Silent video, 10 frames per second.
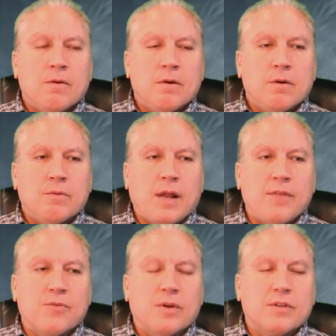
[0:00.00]
When I
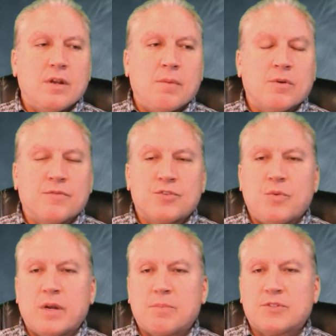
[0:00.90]
throw out the number of
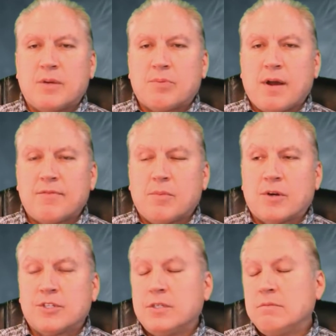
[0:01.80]
20% profit
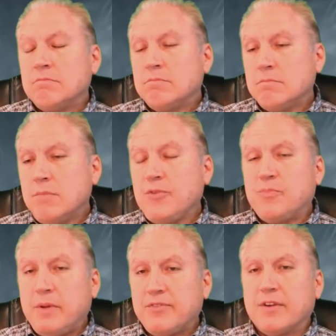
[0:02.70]
margin, most
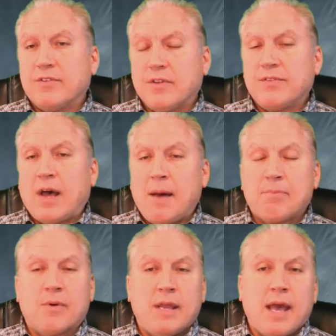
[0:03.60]
businesses
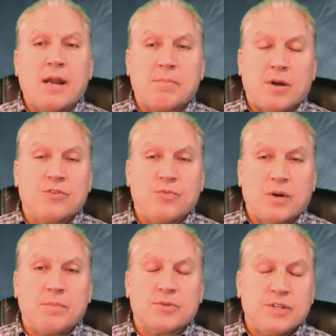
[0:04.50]
operate at about a
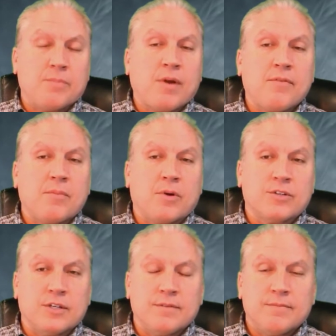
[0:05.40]
20% profit
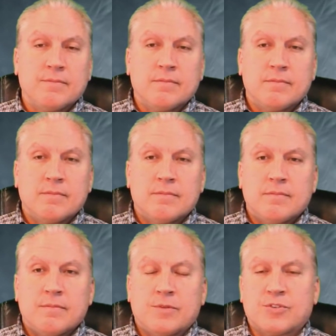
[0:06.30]
margin.
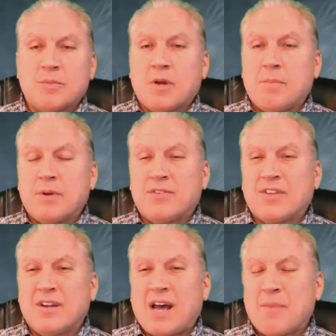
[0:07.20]
There's some companies
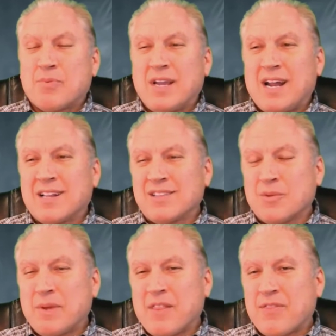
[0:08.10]
that operate on a little
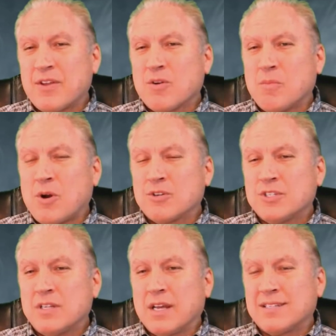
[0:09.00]
bit thinner
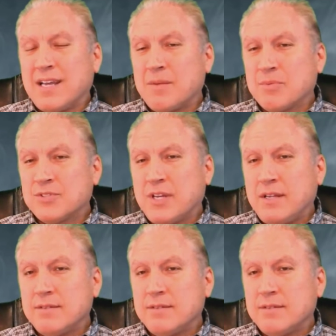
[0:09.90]
margin, like 10%.